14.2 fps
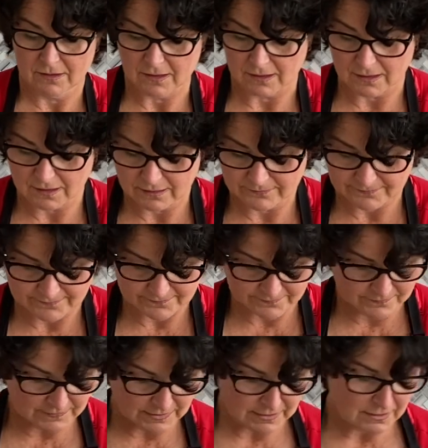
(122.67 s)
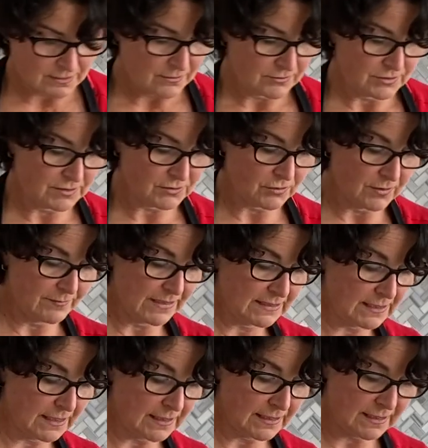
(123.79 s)
Okay, just gonna mix
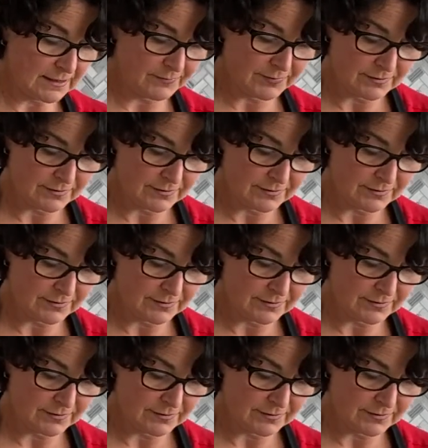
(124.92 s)
that up.